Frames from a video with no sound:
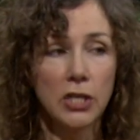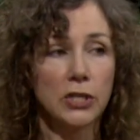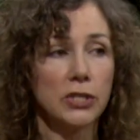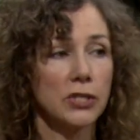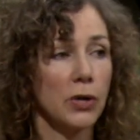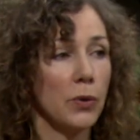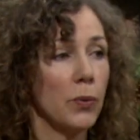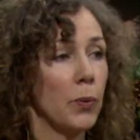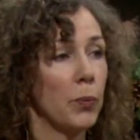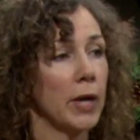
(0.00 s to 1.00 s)
So
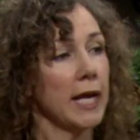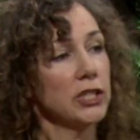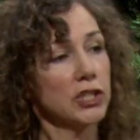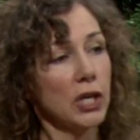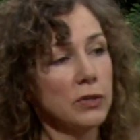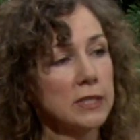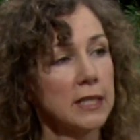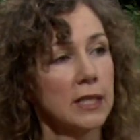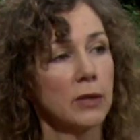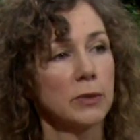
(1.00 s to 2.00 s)
what I chose
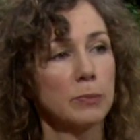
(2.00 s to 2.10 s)
here was